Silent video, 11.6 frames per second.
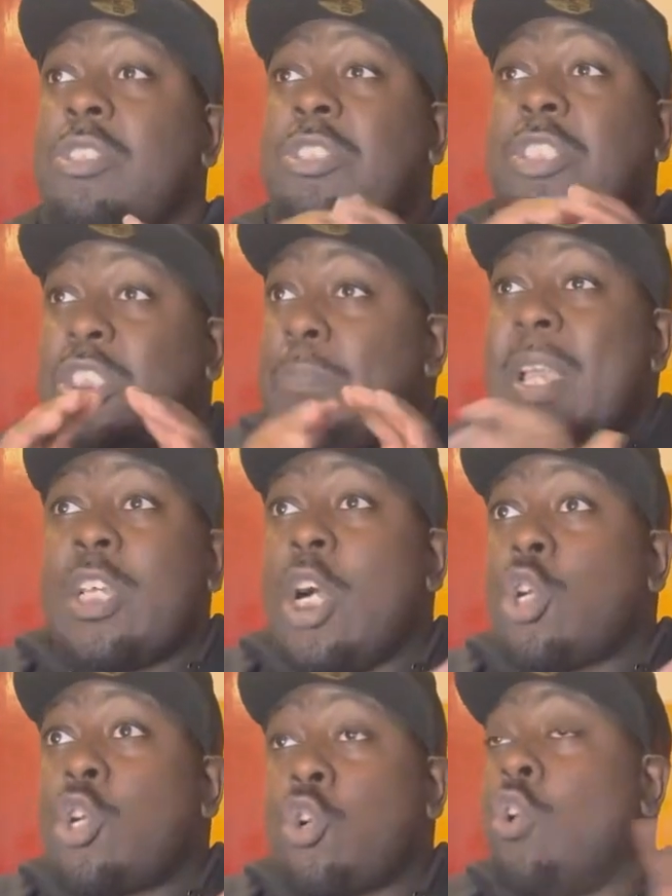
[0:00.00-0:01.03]
Just make
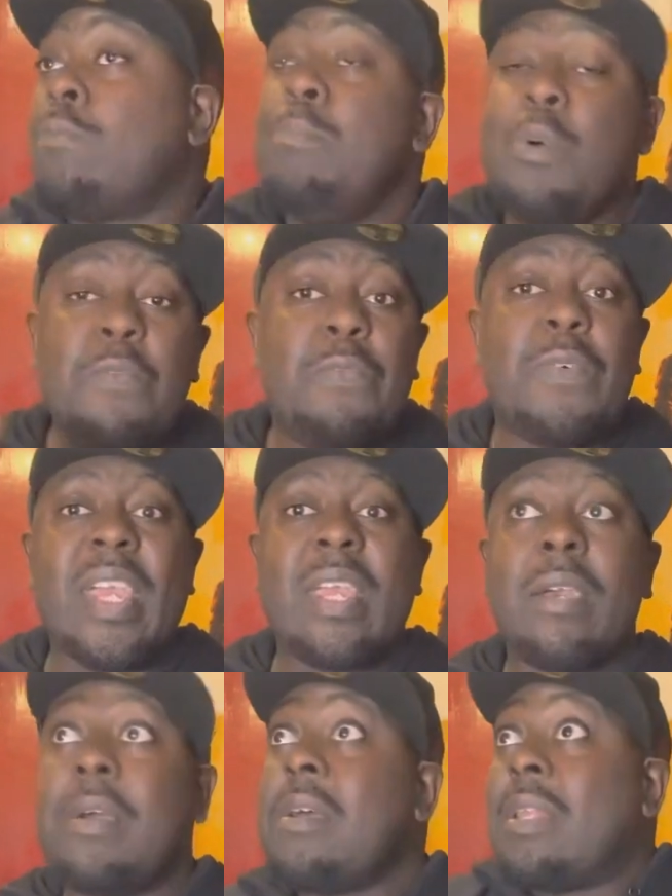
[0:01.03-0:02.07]
a good movie.
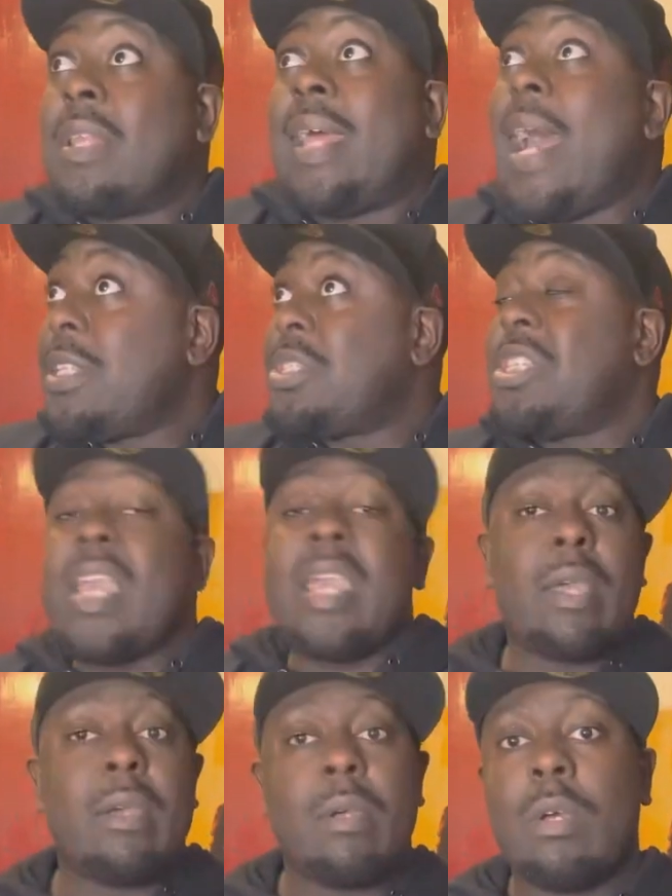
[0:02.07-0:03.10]
That's it.